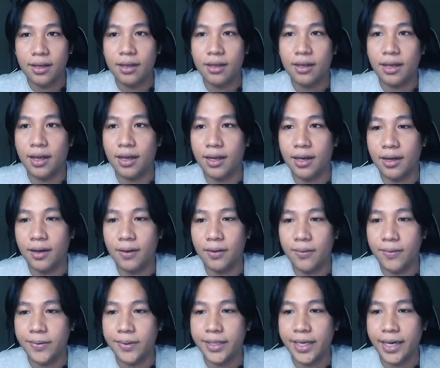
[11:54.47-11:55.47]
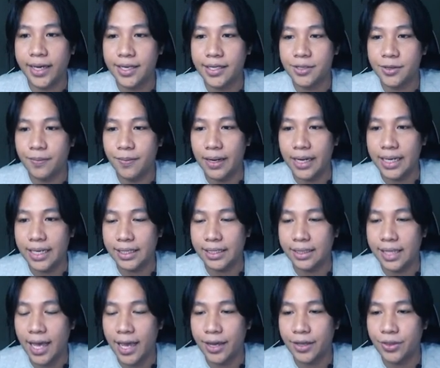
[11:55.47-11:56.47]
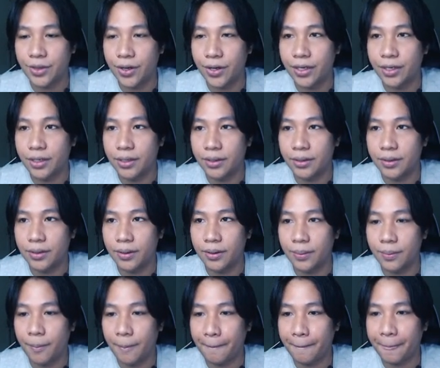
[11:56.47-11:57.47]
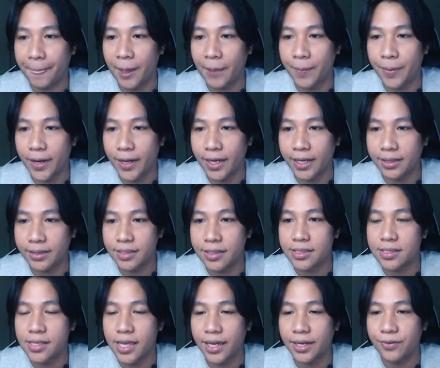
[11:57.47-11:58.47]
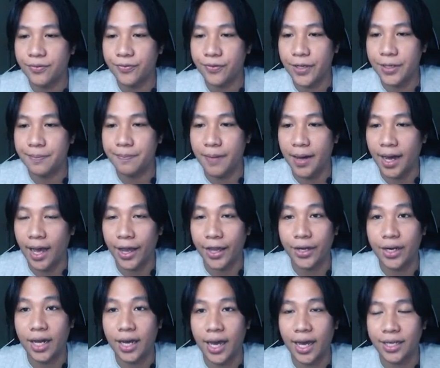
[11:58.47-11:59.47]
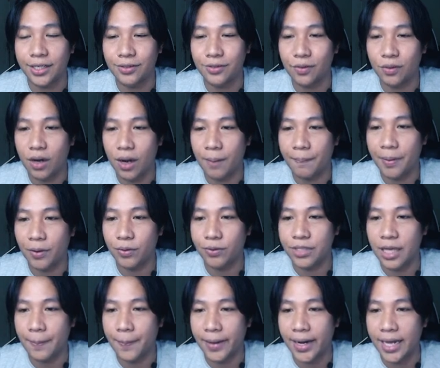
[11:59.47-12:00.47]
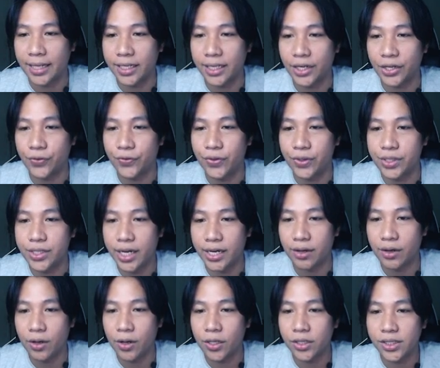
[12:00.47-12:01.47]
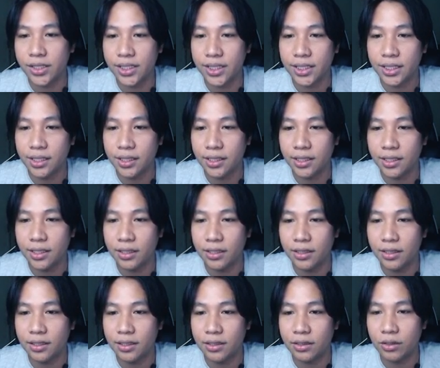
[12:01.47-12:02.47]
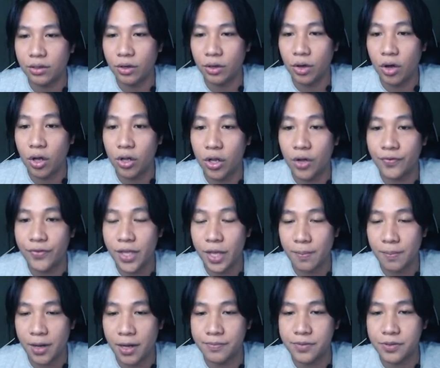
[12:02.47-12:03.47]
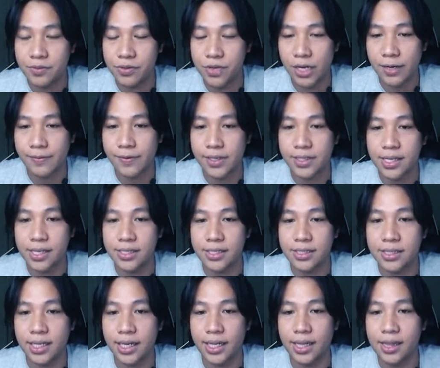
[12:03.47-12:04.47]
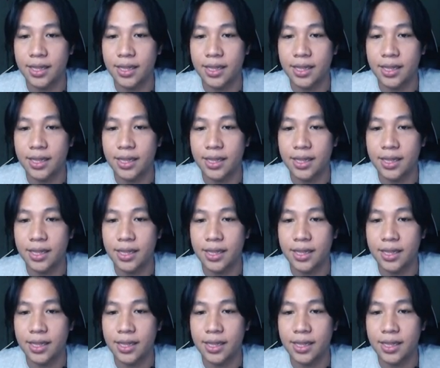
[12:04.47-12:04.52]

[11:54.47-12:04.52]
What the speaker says: Okay, so balik tayo doon. Number 8, send feedback. Ayun na nga, yung napag-usapan natin. If you check all of the above subscribers and still